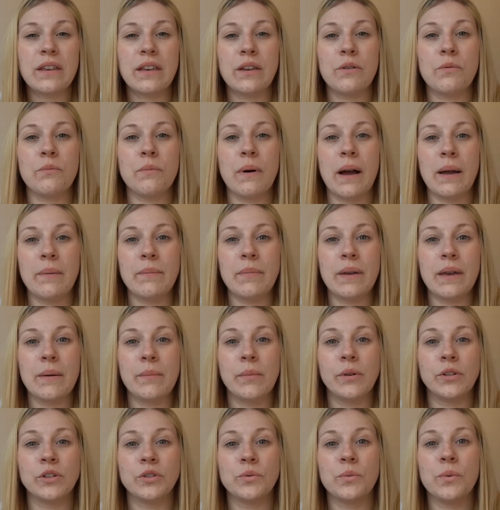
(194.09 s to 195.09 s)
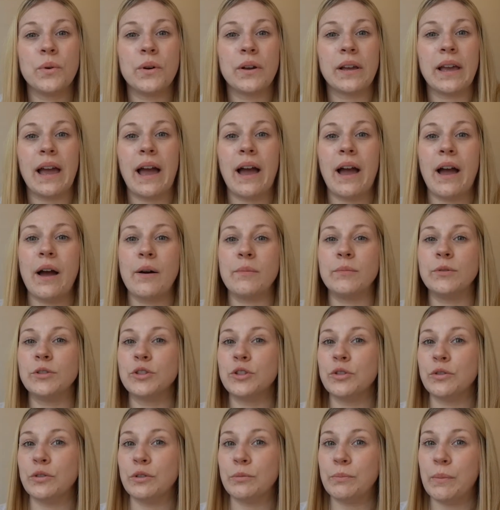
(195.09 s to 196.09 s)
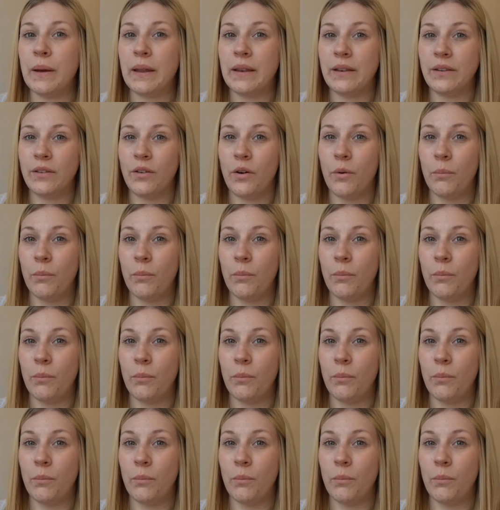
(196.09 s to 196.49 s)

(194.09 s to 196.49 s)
you might be able to work out how much you spend